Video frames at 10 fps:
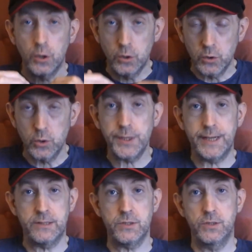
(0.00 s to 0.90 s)
Go and
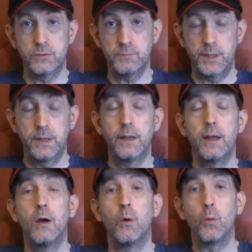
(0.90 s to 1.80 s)
ask them
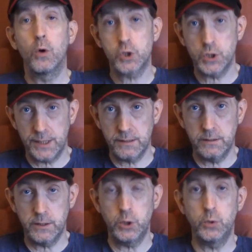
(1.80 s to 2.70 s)
what channel
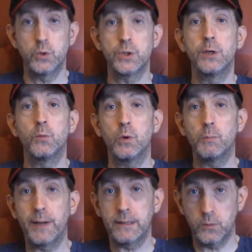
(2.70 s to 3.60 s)
they're using, what
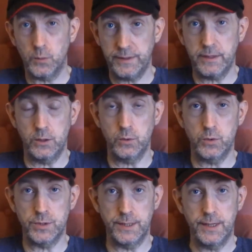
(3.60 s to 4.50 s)
bandwidth they're
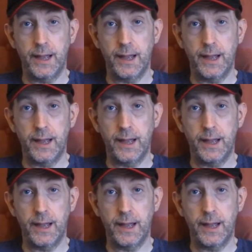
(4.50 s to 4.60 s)
using.